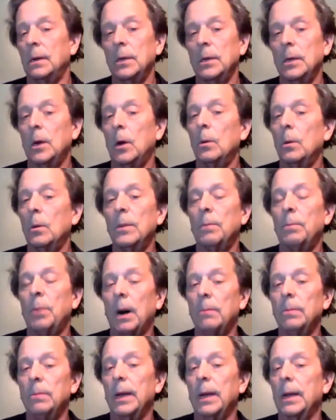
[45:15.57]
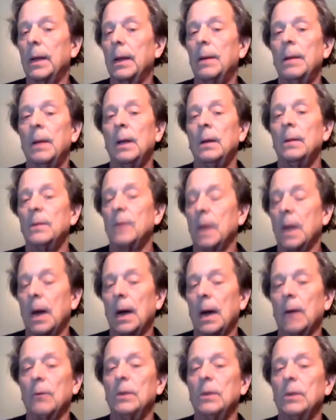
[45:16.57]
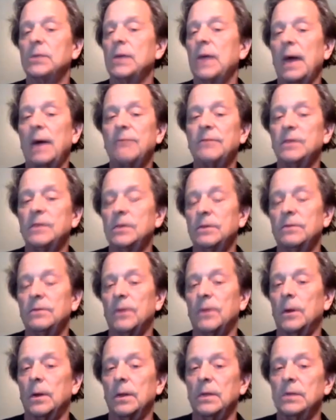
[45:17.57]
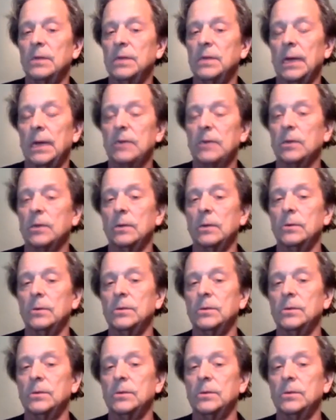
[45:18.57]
the public, the Congress have to defer to these national